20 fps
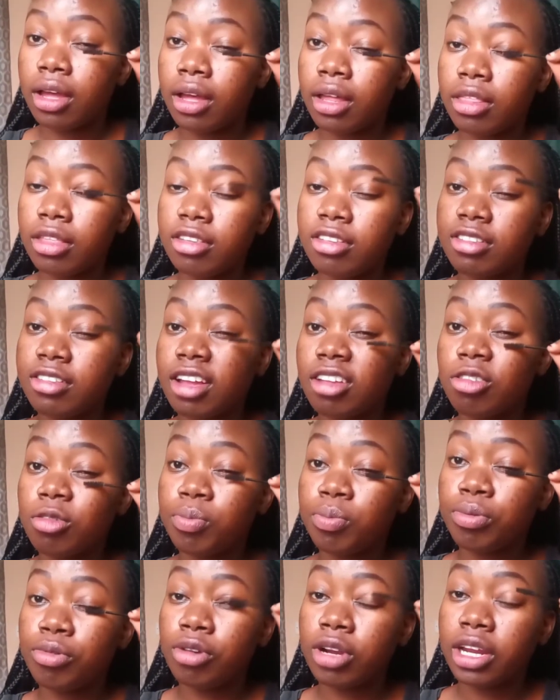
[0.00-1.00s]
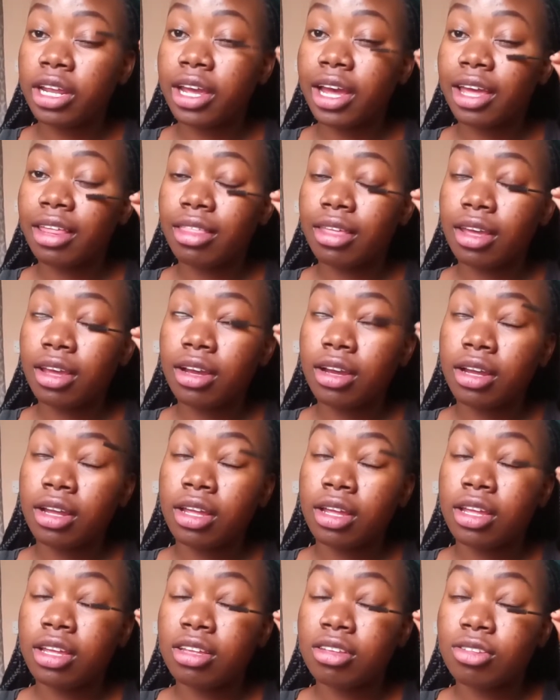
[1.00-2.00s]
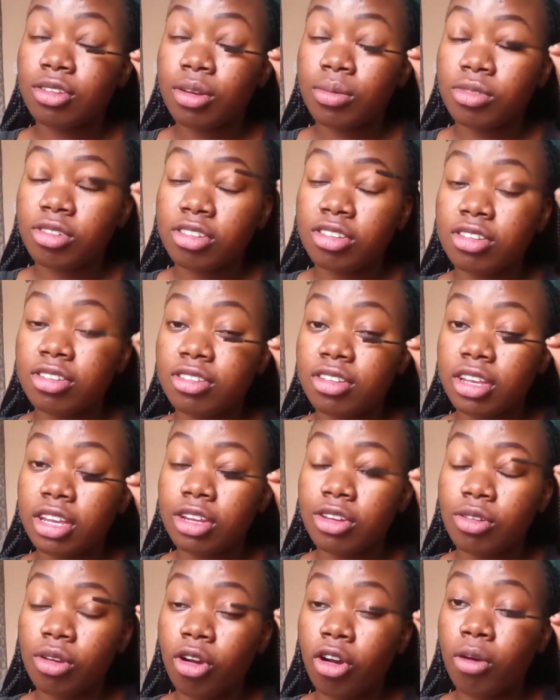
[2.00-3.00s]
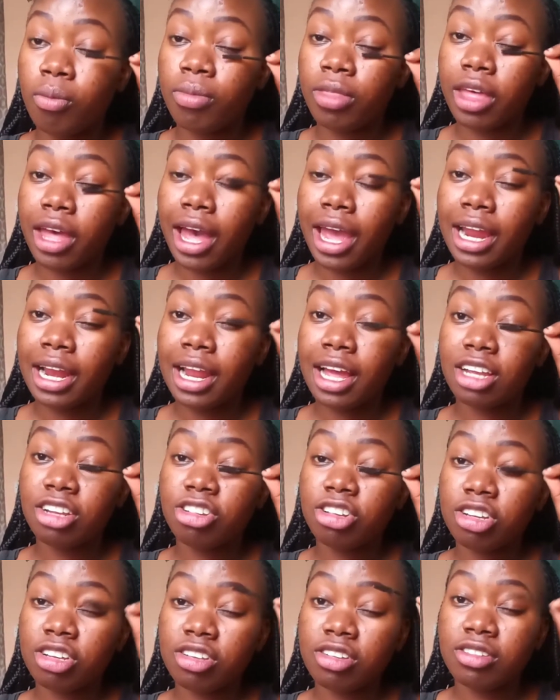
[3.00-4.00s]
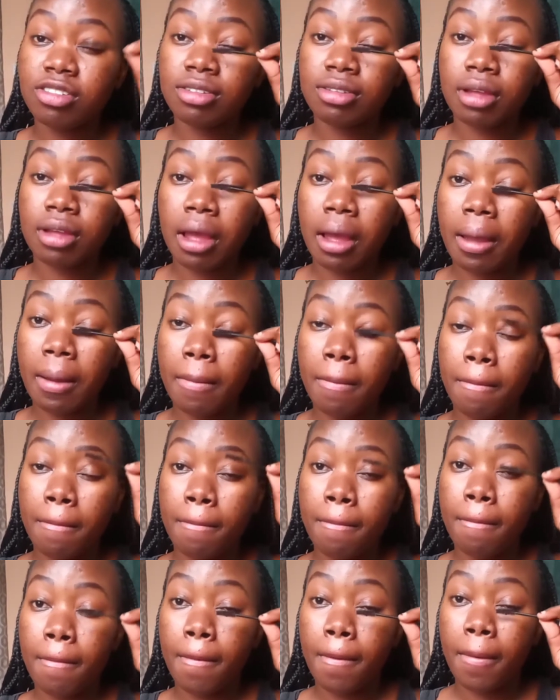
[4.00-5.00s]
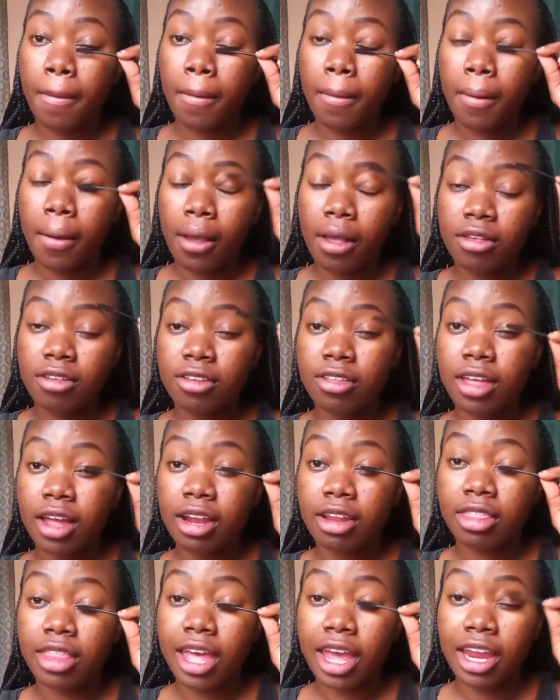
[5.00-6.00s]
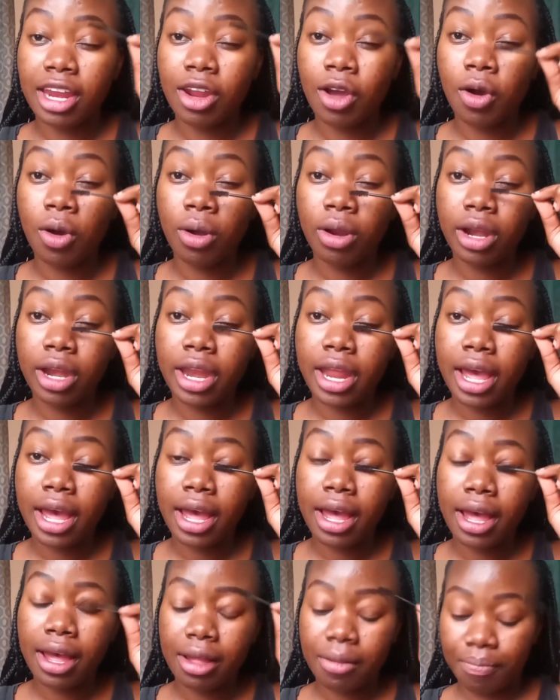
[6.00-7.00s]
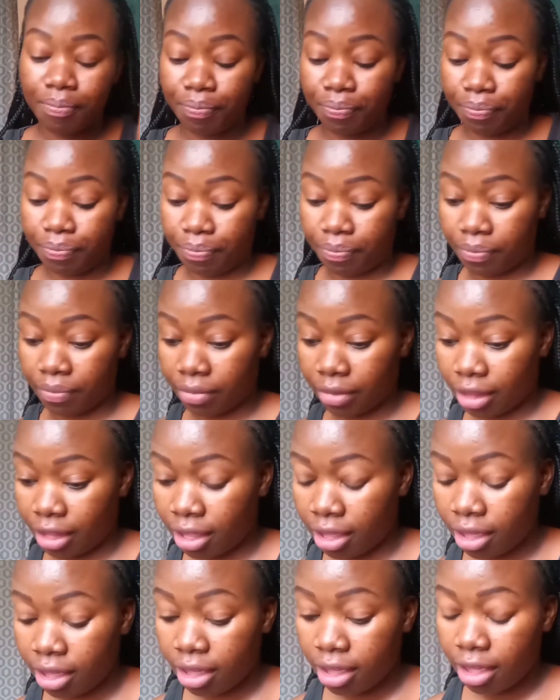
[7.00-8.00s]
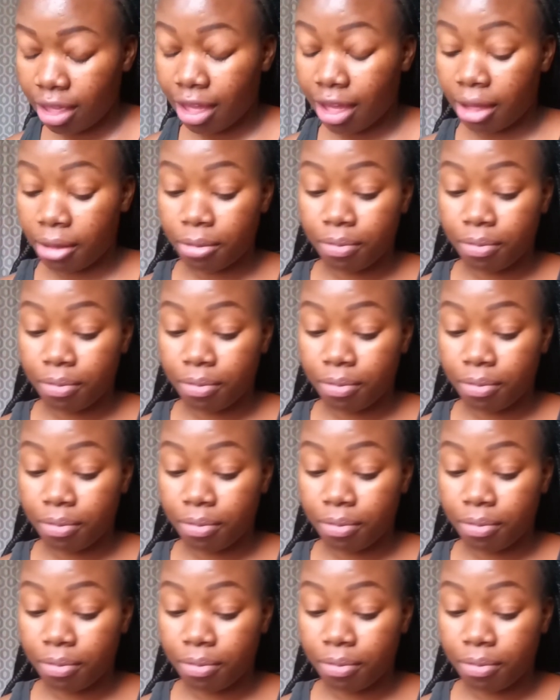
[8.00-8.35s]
this is a spoolie, I think. So I'm just using it to comb the eyelashes so that they're in order. Yeah.